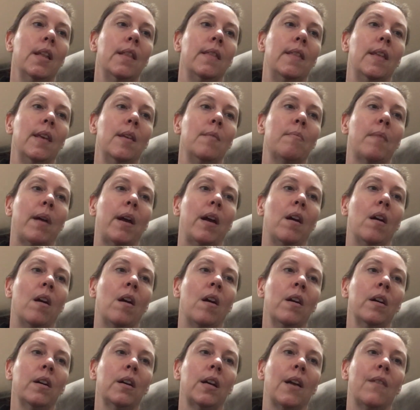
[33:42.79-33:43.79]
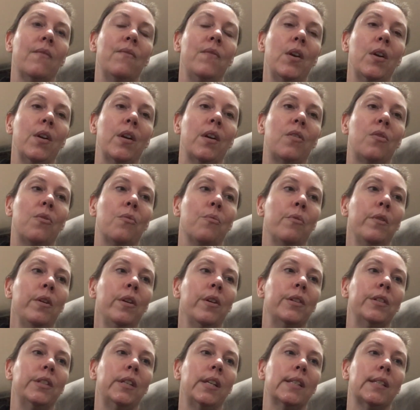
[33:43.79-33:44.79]
Then my heart got very
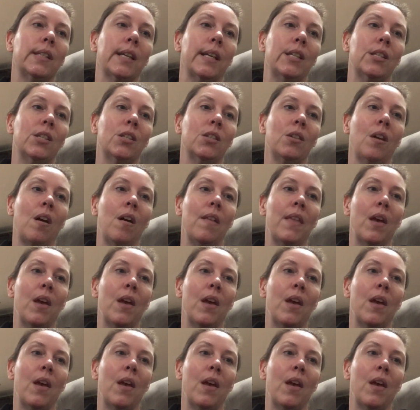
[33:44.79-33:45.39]
thrilled because I saw